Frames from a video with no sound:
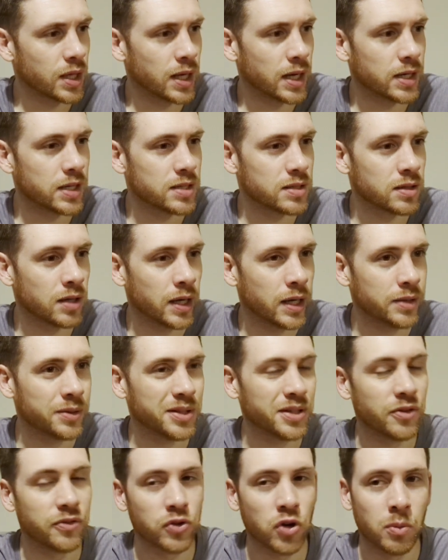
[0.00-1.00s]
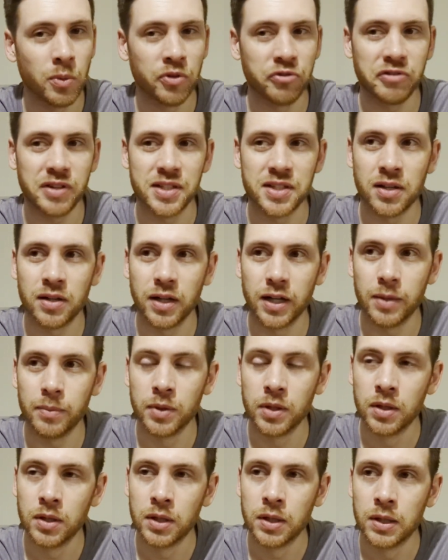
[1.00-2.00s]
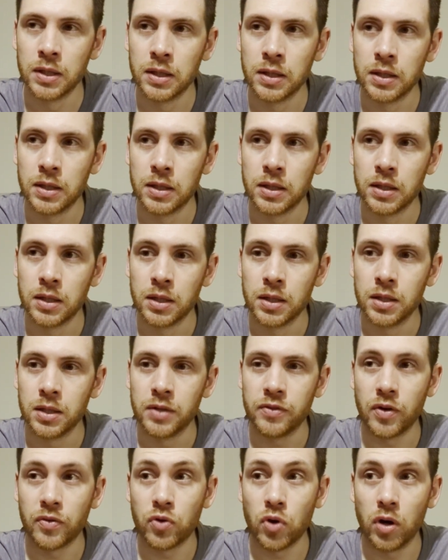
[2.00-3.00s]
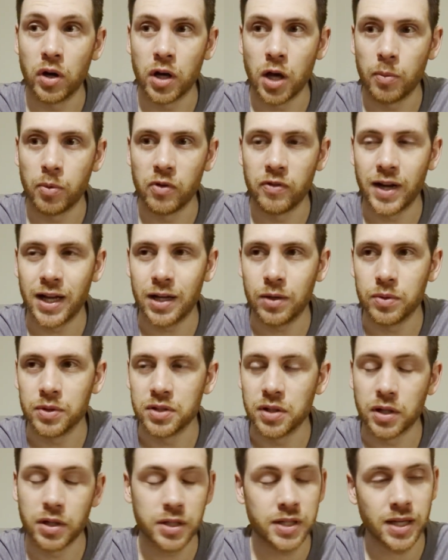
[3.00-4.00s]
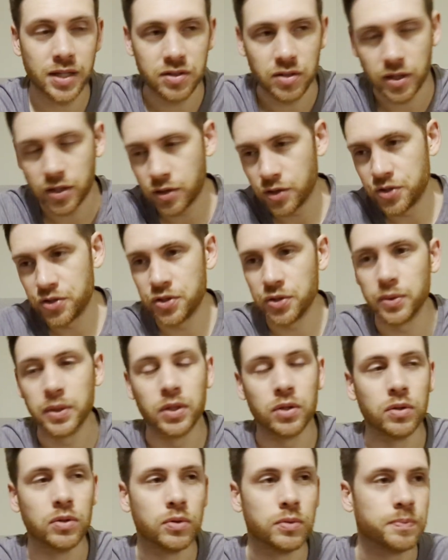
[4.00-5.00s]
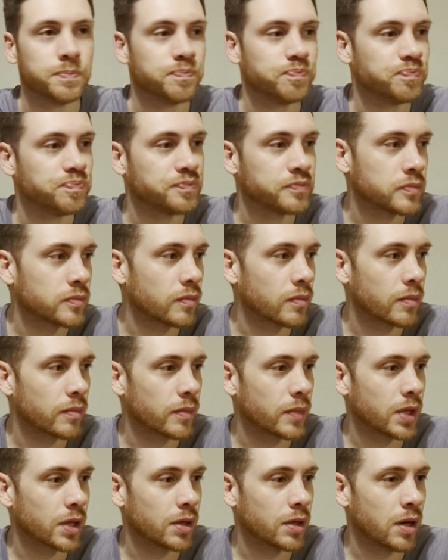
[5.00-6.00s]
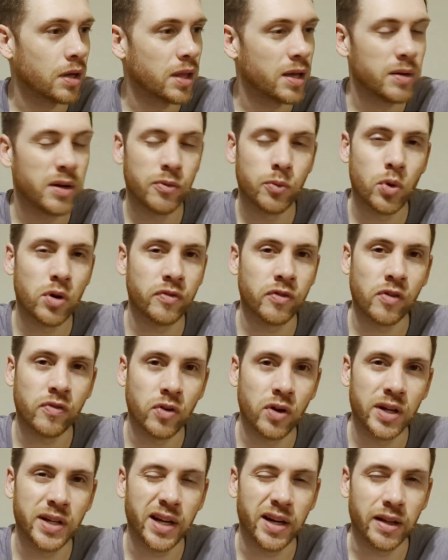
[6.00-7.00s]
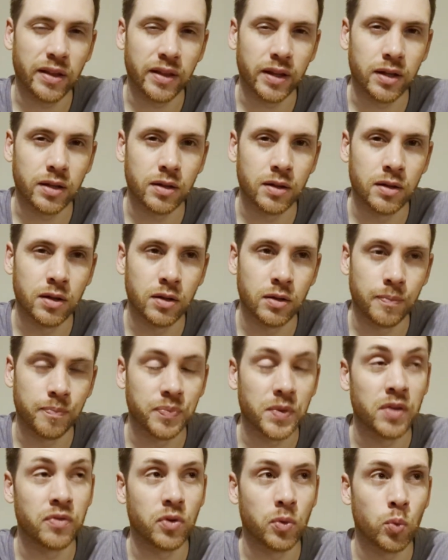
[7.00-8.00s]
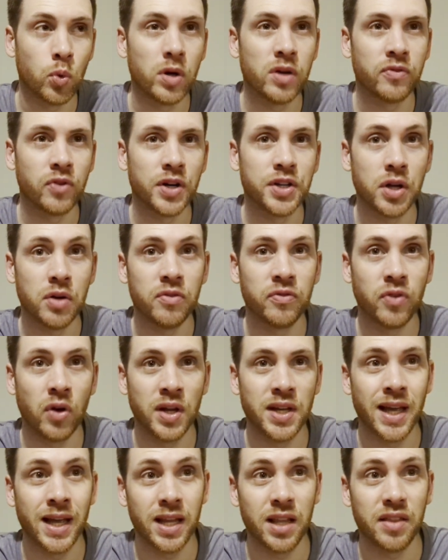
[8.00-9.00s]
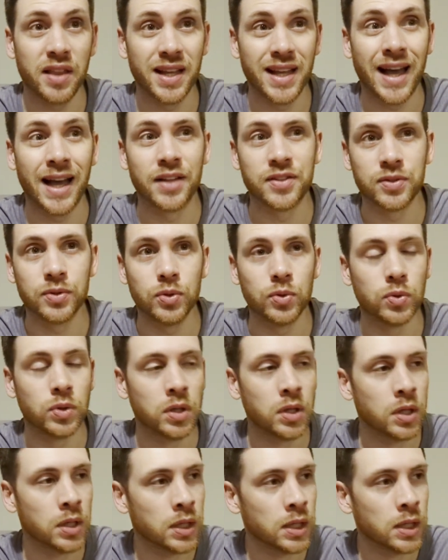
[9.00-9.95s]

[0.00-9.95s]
And it's like, well, I've got my free time. If I've got a couple of hours, yes, I could do it all. And then what if I find anything? What if I don't find anything at all?